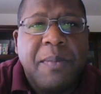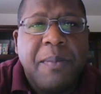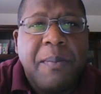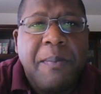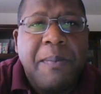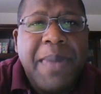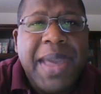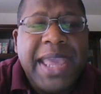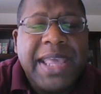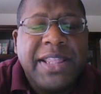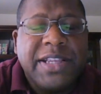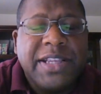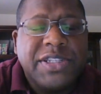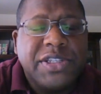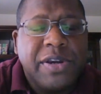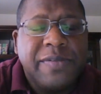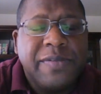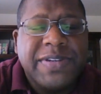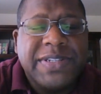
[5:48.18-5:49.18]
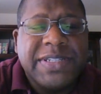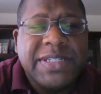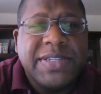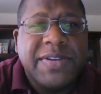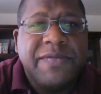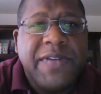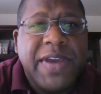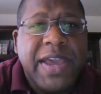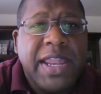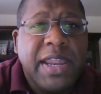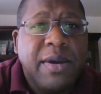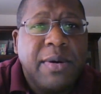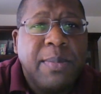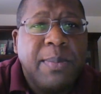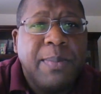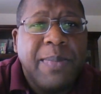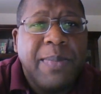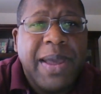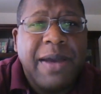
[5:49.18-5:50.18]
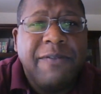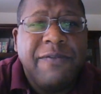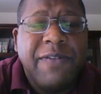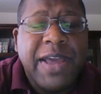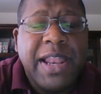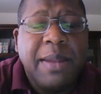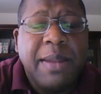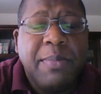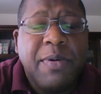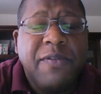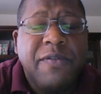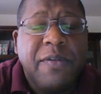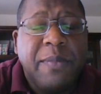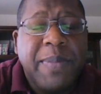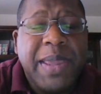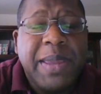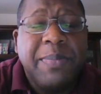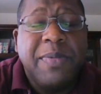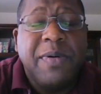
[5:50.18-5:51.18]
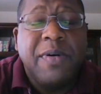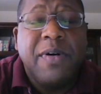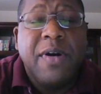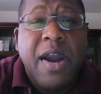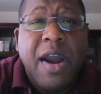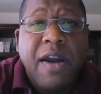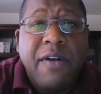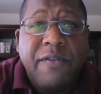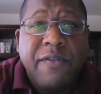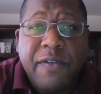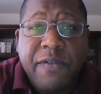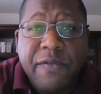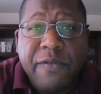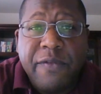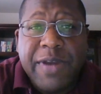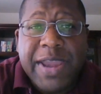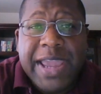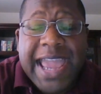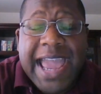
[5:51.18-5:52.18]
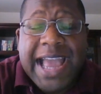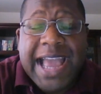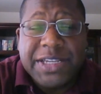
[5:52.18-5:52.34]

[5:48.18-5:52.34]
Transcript: make the services available for people for free,